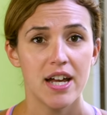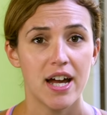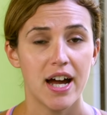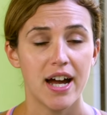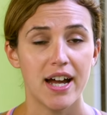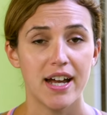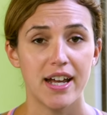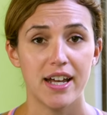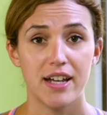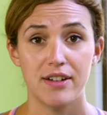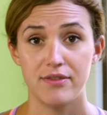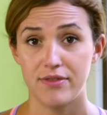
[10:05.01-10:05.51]

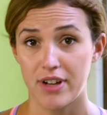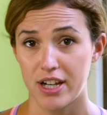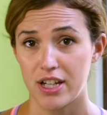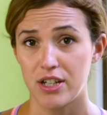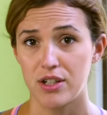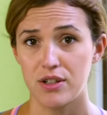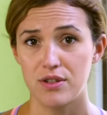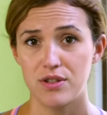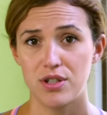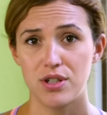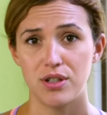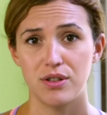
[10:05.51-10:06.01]
I invite
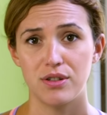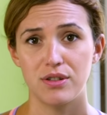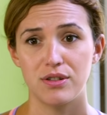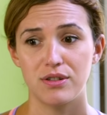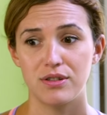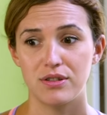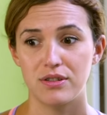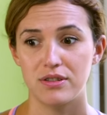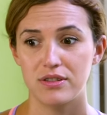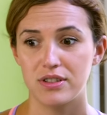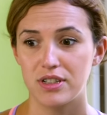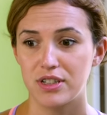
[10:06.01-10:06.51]
you
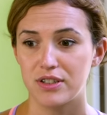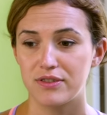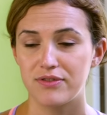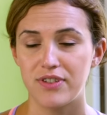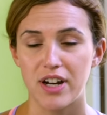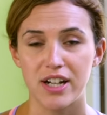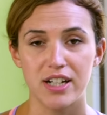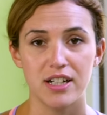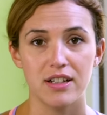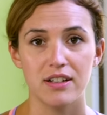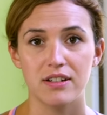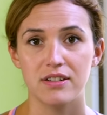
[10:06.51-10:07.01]
to, you know,
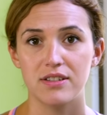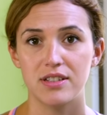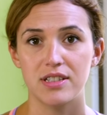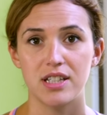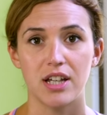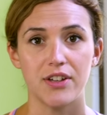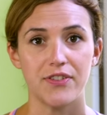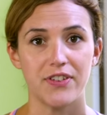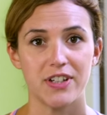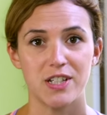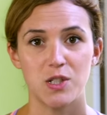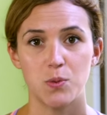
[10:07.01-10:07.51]
find a little
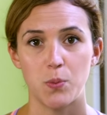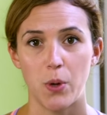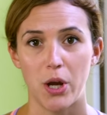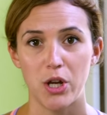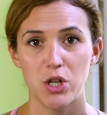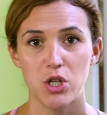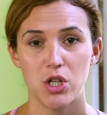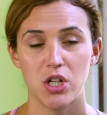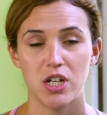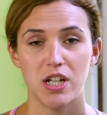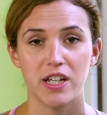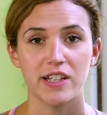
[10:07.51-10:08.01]

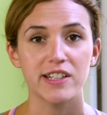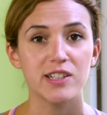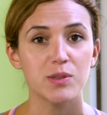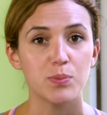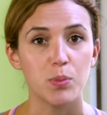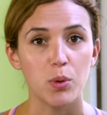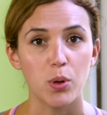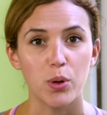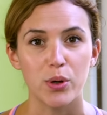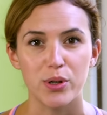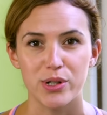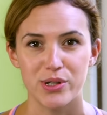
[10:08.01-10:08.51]
self-expression,
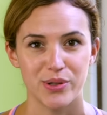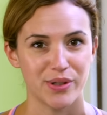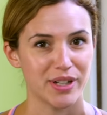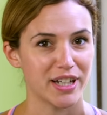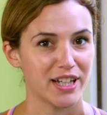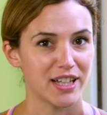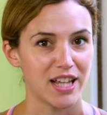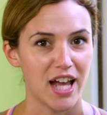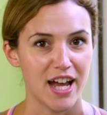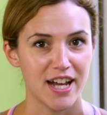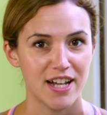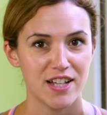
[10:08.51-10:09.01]
explore
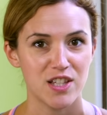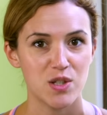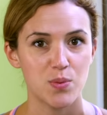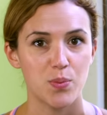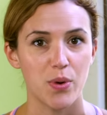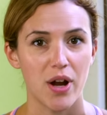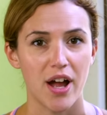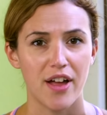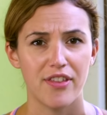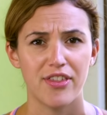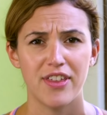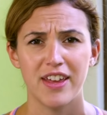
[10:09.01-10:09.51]
doing lion's
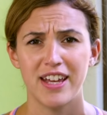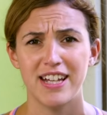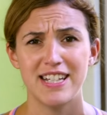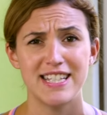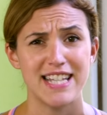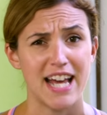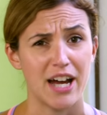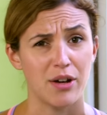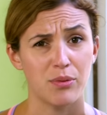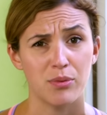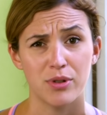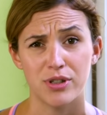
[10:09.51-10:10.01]
breath in
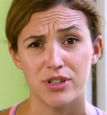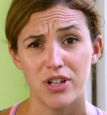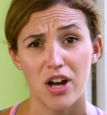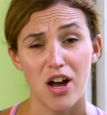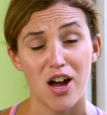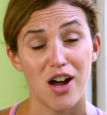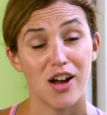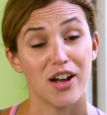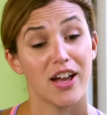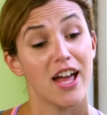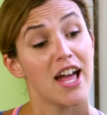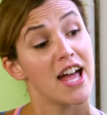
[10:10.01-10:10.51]
downward
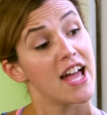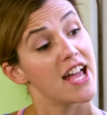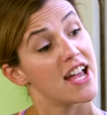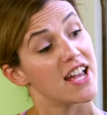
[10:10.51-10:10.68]
dog,